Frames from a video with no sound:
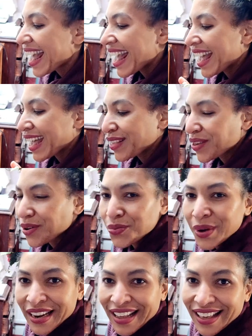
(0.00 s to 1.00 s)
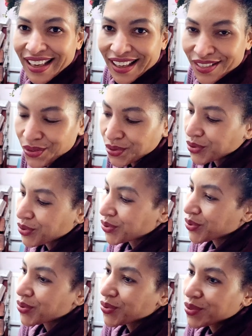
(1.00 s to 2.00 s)
and when I get
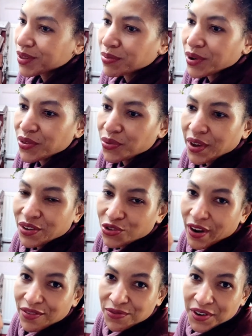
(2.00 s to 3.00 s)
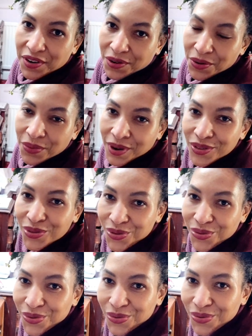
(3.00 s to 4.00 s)
to the point where I try and figure out what
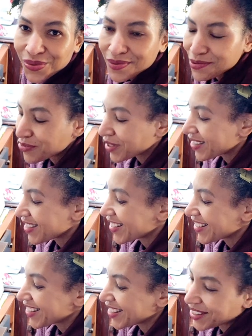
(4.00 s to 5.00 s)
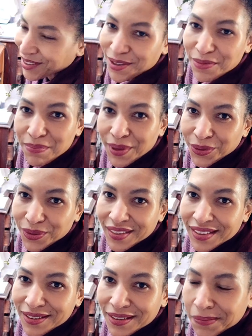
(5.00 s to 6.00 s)
to do with the
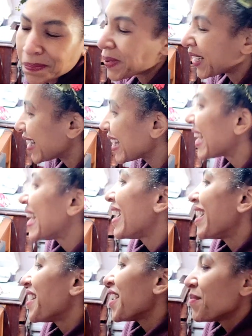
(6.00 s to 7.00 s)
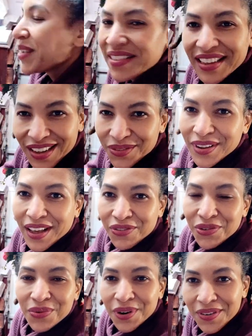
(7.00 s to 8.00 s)
belt. But it means that I don't have
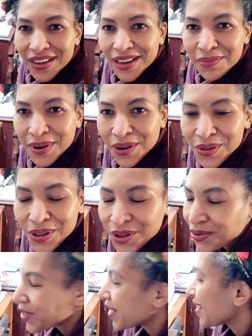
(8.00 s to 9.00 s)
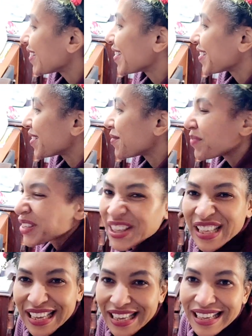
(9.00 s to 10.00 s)
to worry about loading the
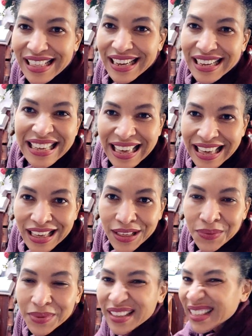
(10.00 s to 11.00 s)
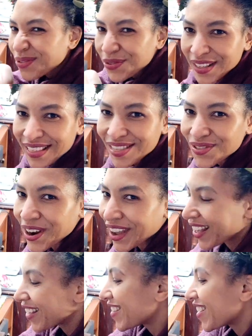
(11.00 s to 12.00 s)
machine again with a different
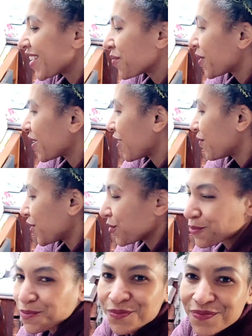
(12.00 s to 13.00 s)
thread and what have you.